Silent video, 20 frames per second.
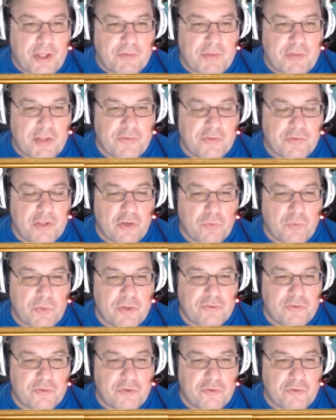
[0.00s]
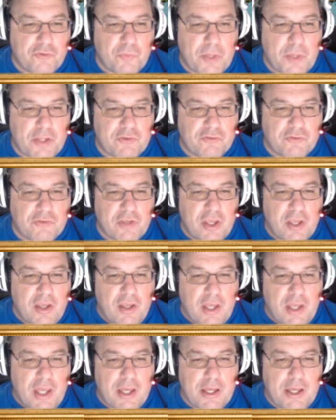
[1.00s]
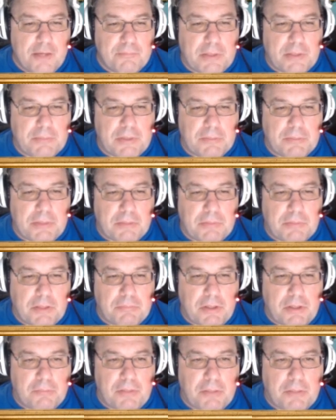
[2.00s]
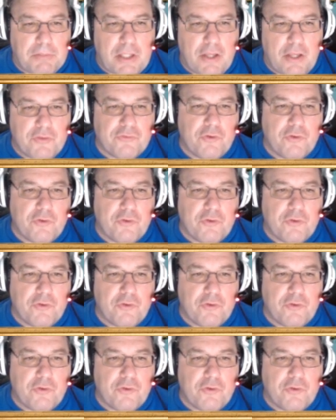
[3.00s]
have not seen a reason to switch, and blah, blah, blah, blah, blah, blah, blah.